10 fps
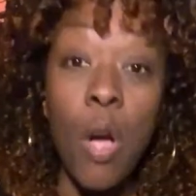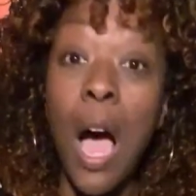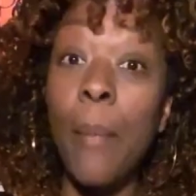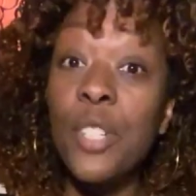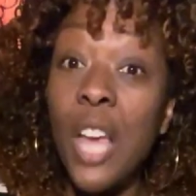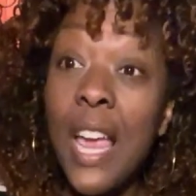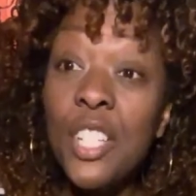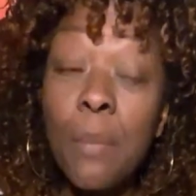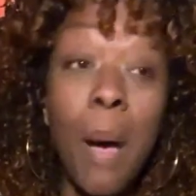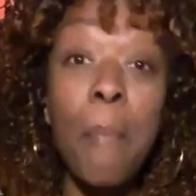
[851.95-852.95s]
I'm
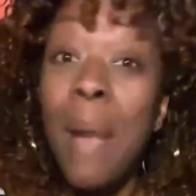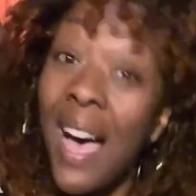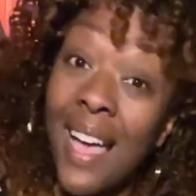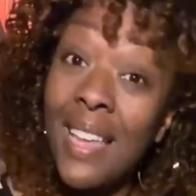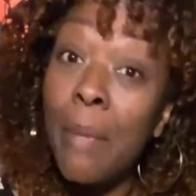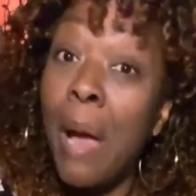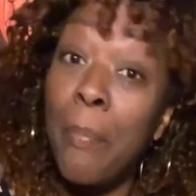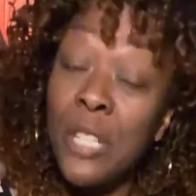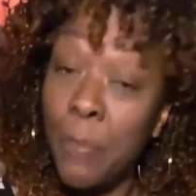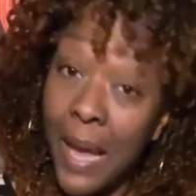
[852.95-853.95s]
changing my mind and my
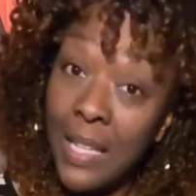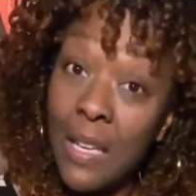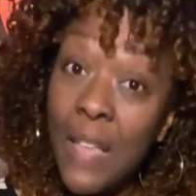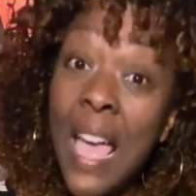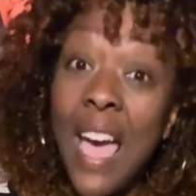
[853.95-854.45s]
perspective,